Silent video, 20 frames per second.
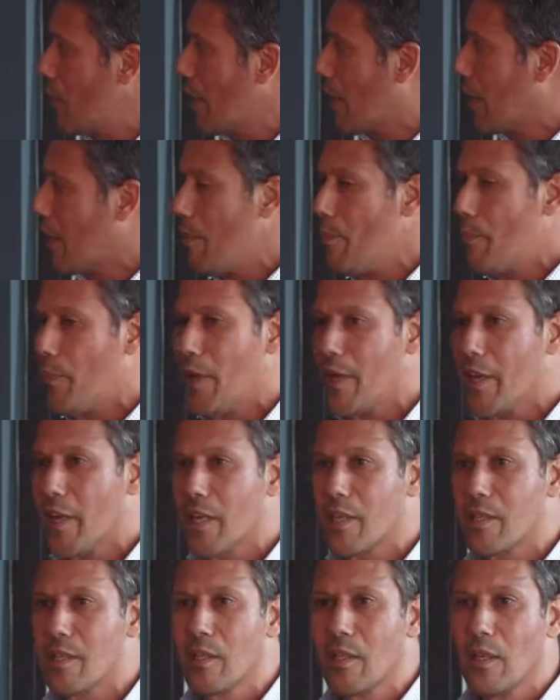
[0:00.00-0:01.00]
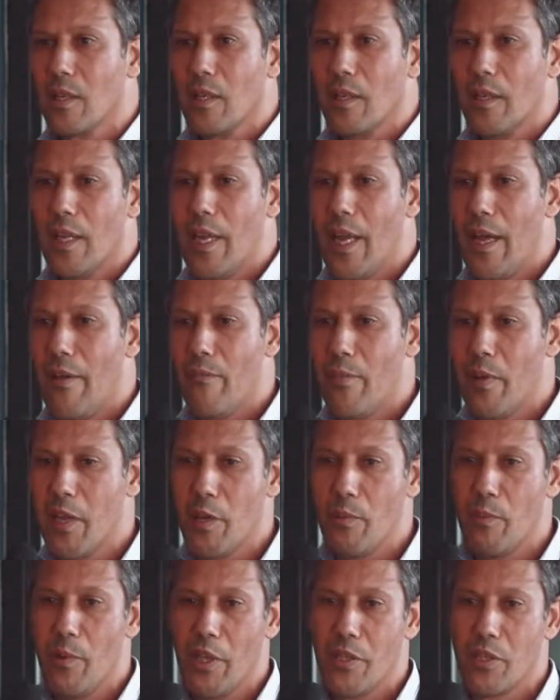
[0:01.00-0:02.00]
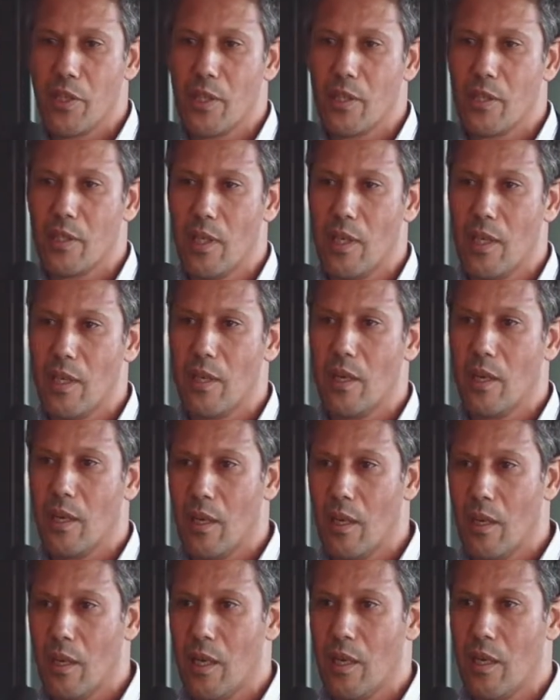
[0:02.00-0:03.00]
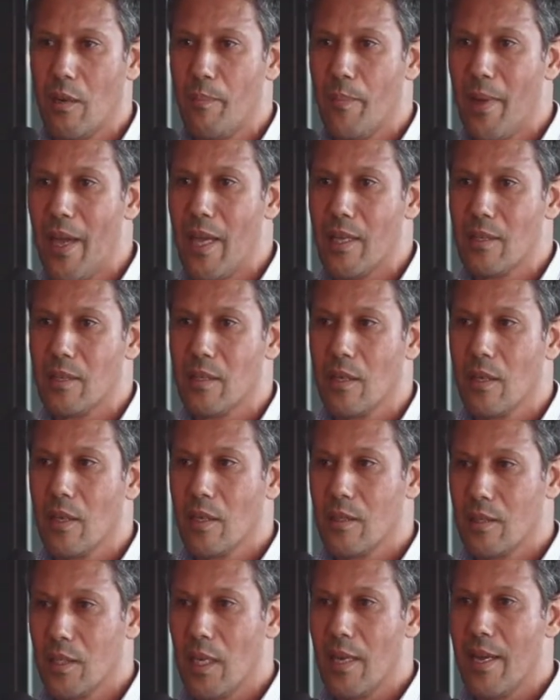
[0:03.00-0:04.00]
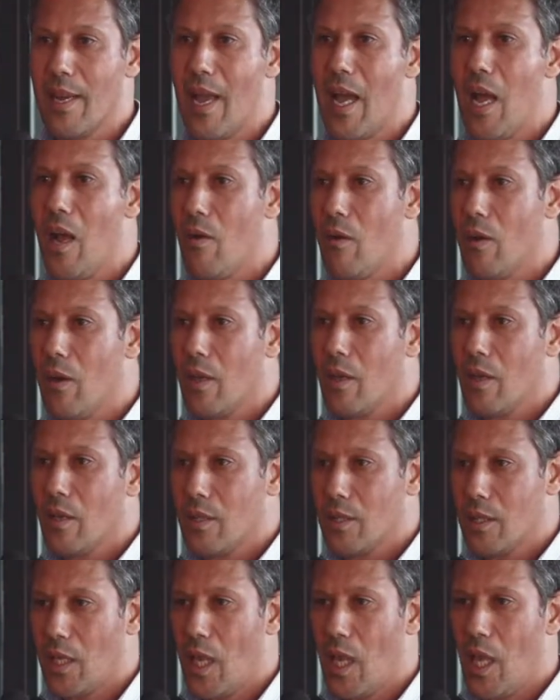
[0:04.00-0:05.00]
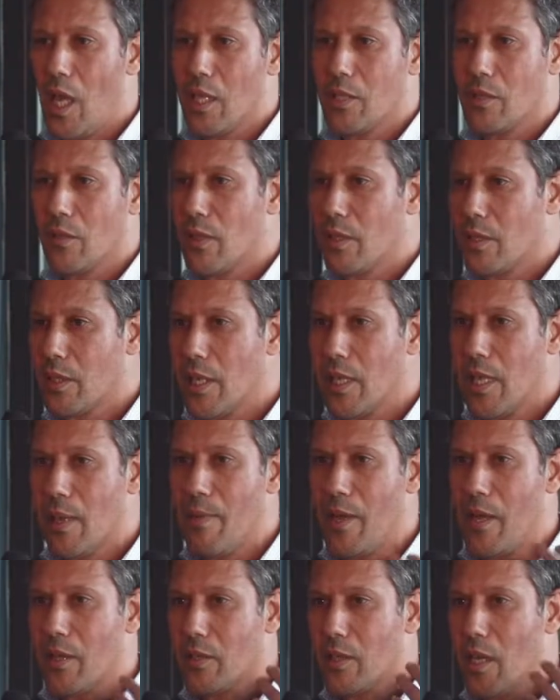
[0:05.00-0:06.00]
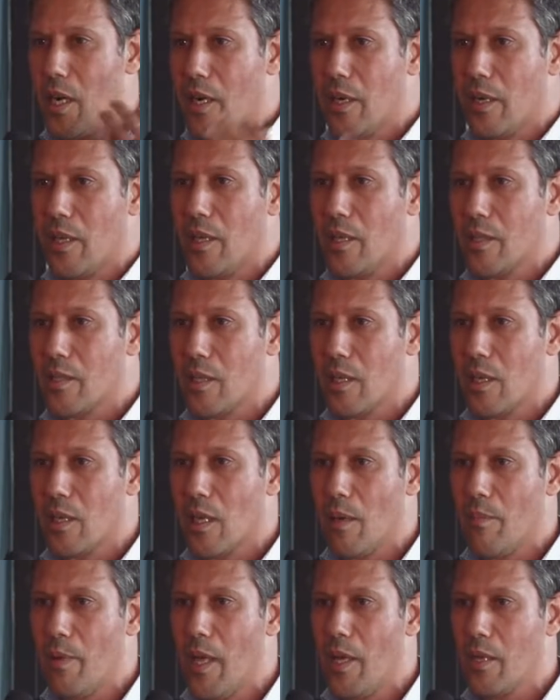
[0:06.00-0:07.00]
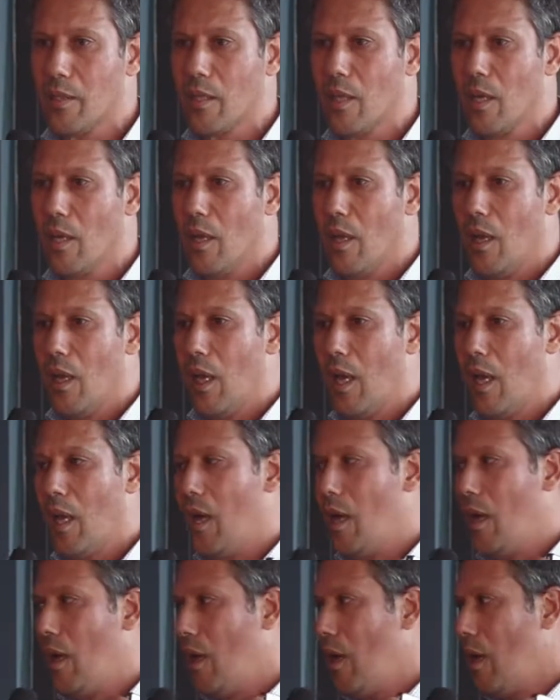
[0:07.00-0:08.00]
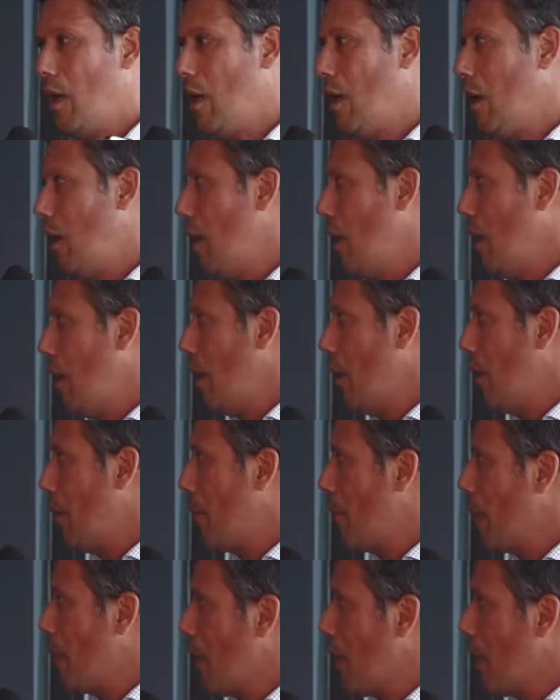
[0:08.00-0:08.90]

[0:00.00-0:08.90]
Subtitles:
companies, they have been breaches in the past till now. It's a lot. So you think about Target, think about, for